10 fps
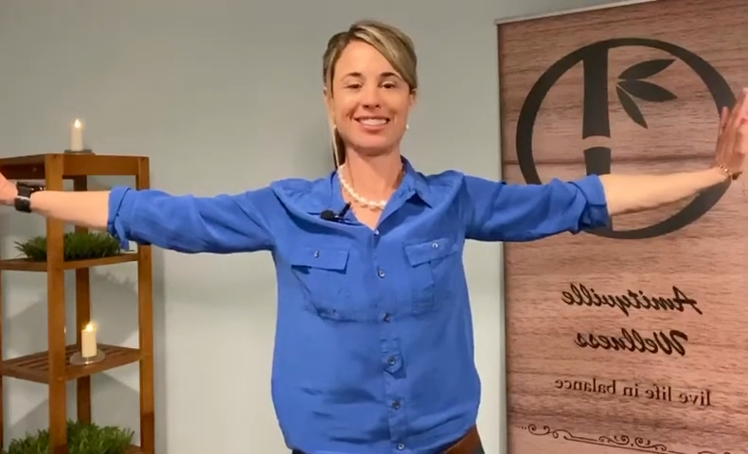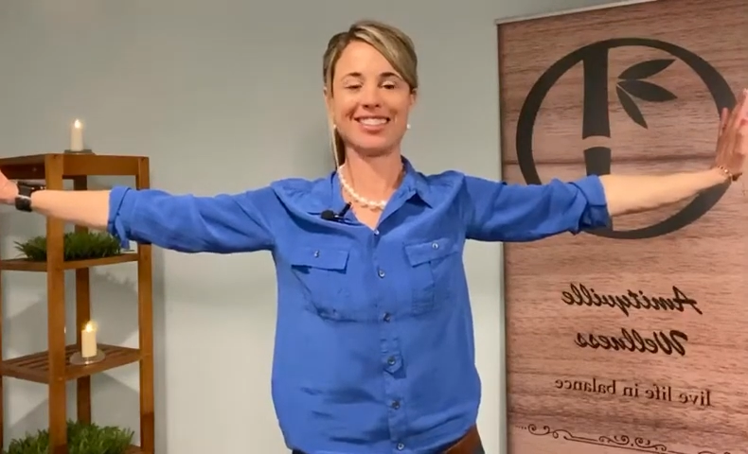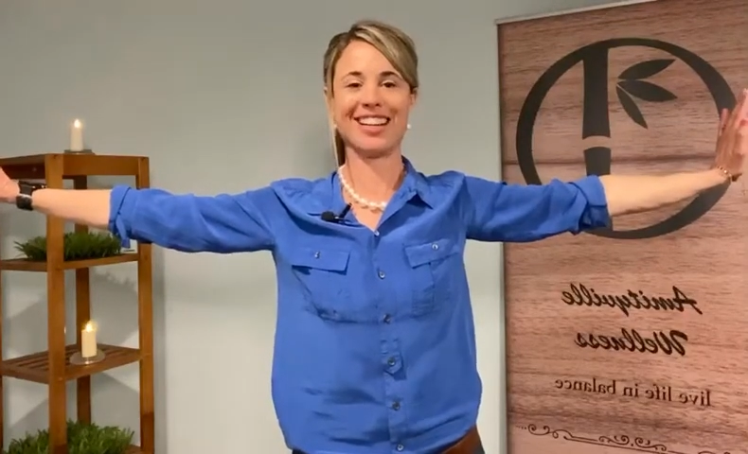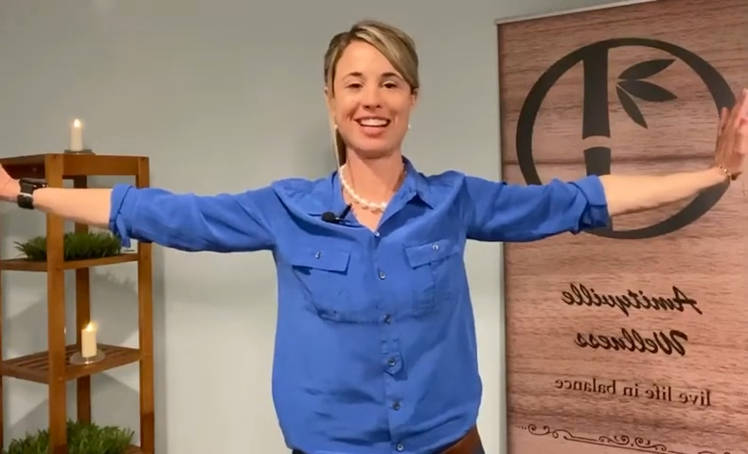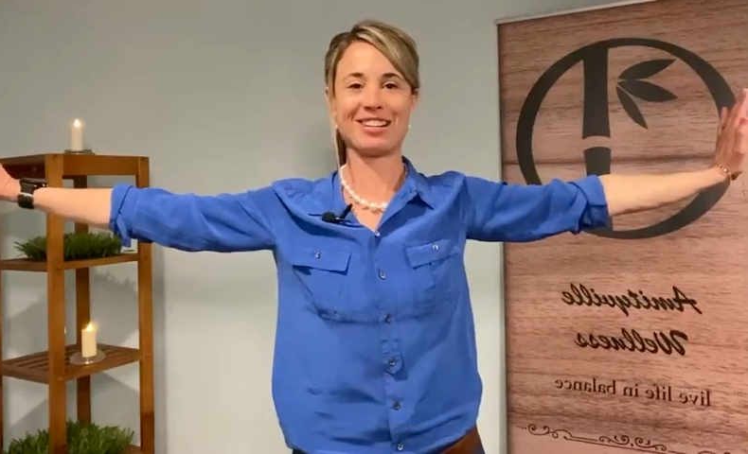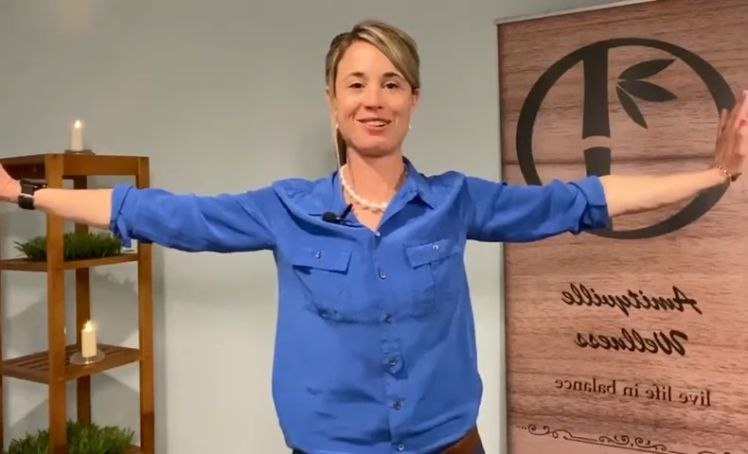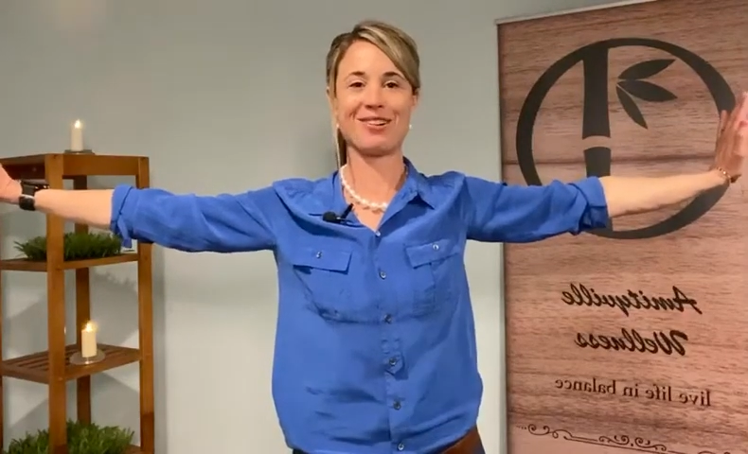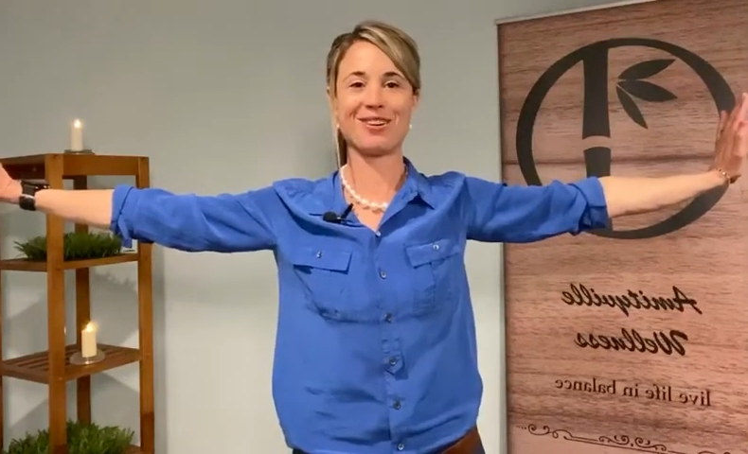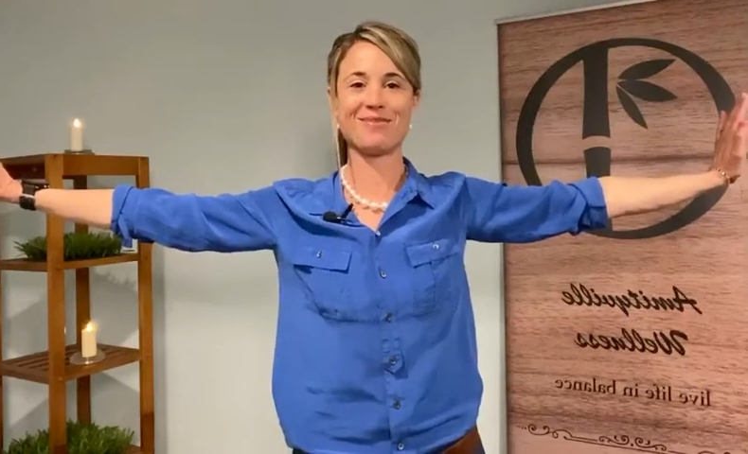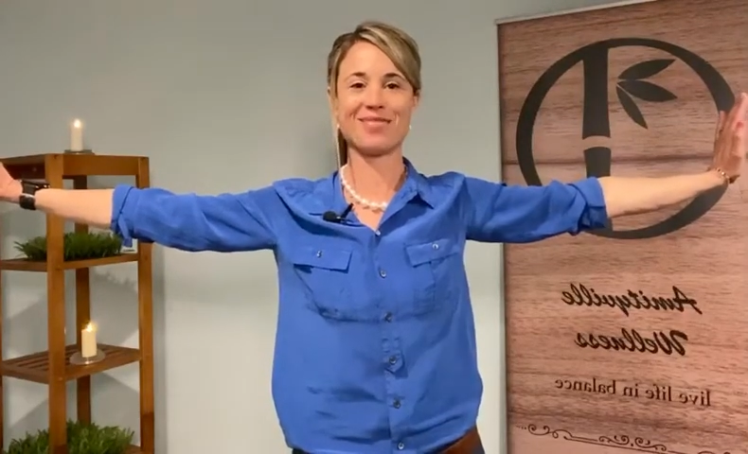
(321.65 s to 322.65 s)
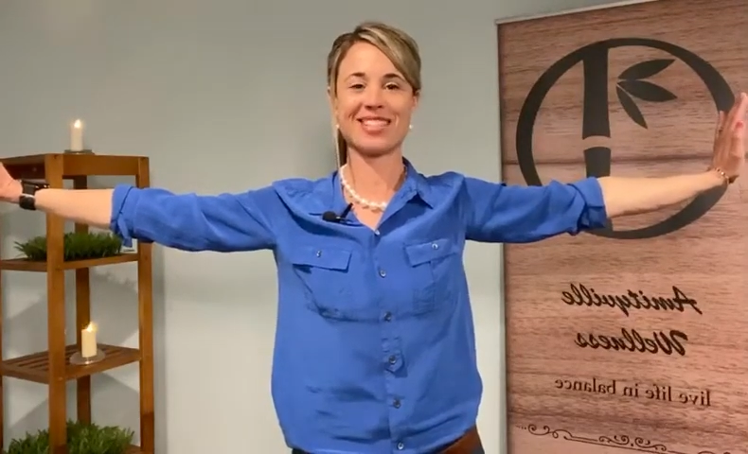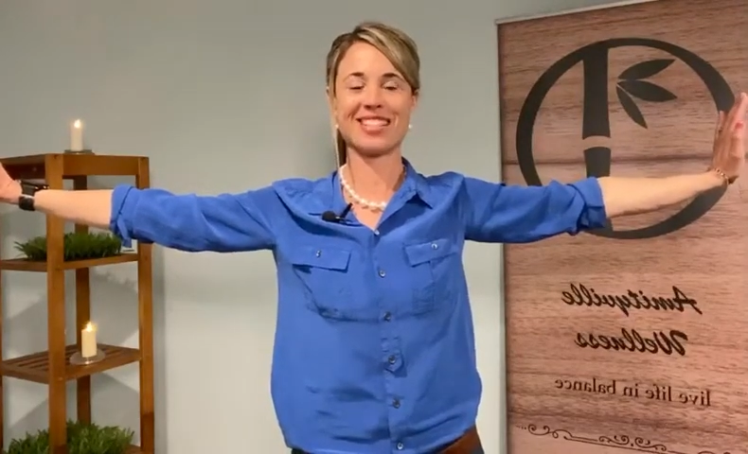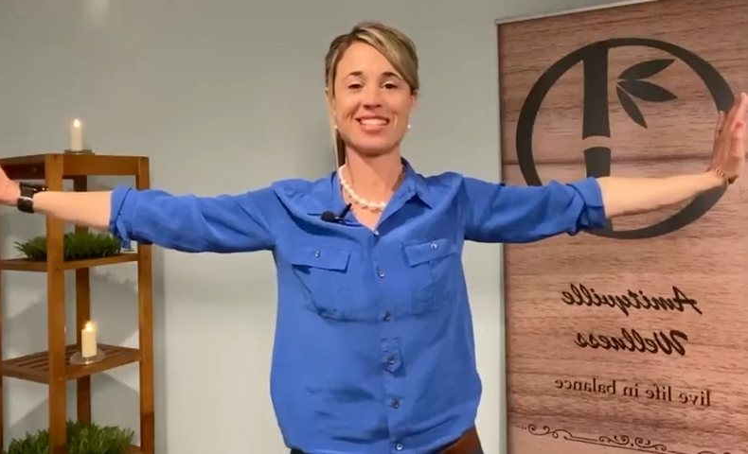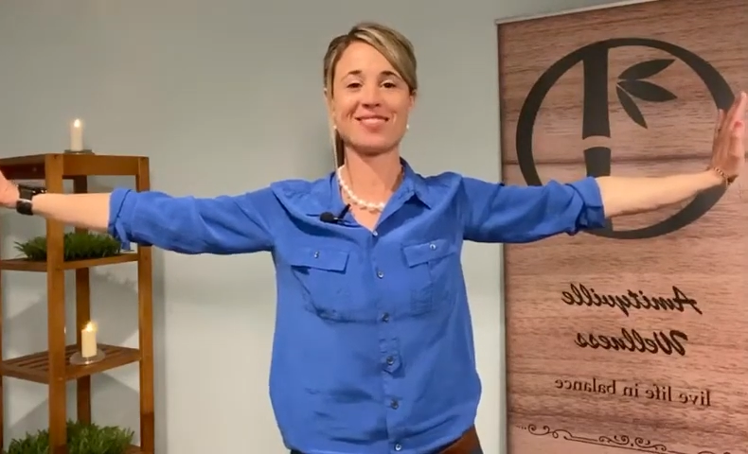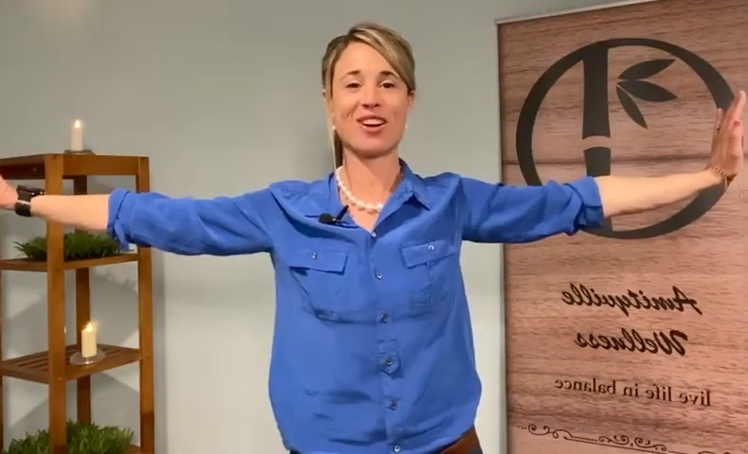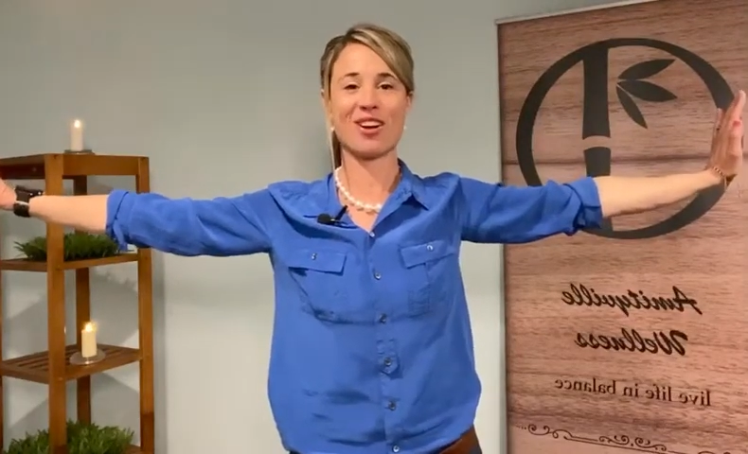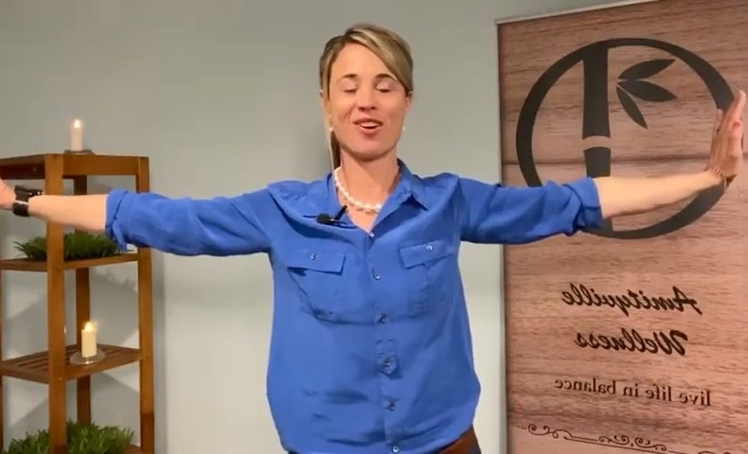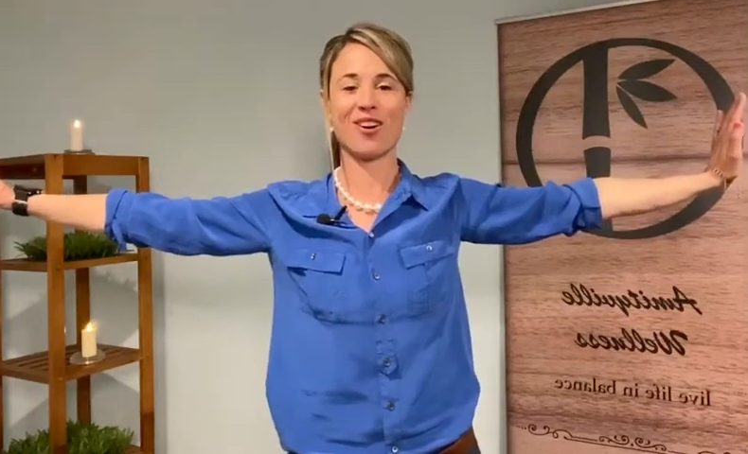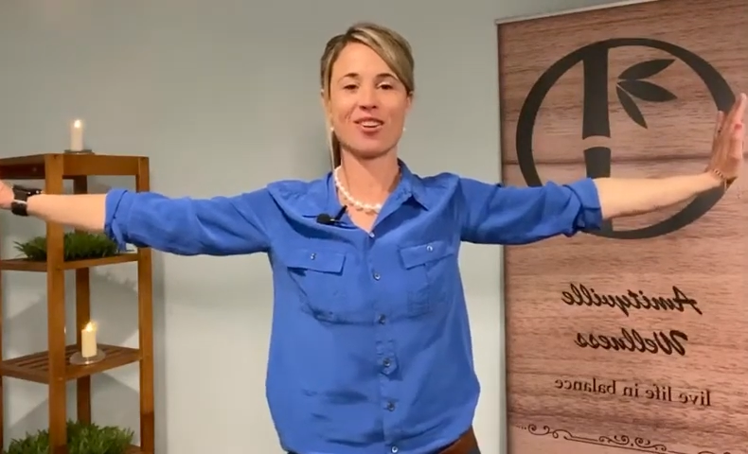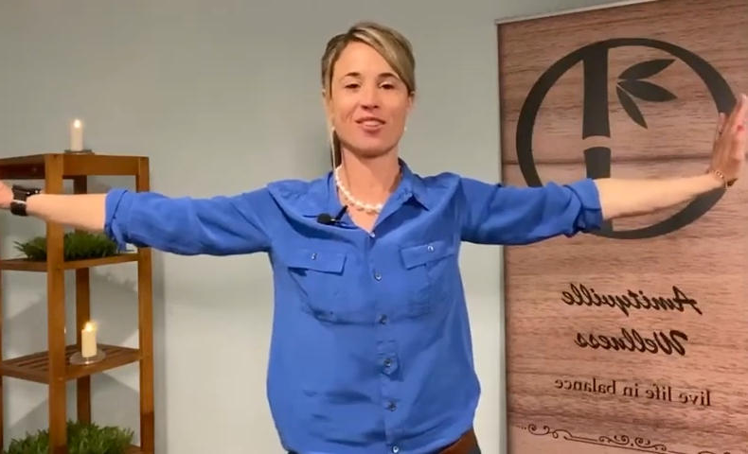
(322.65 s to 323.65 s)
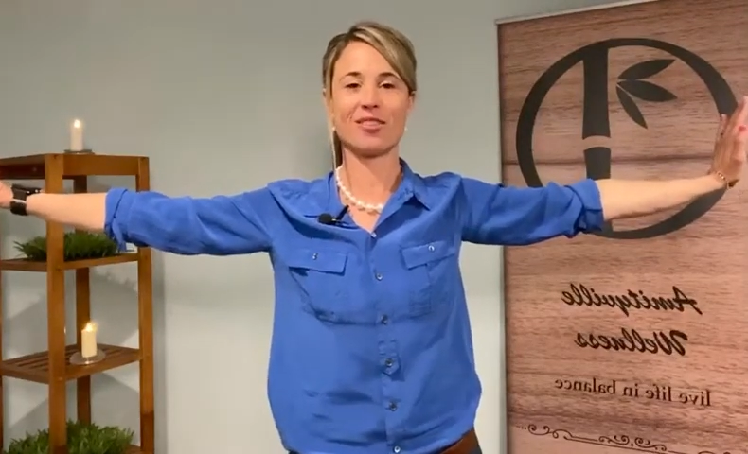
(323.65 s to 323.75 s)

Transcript: in your arms. It's very hard.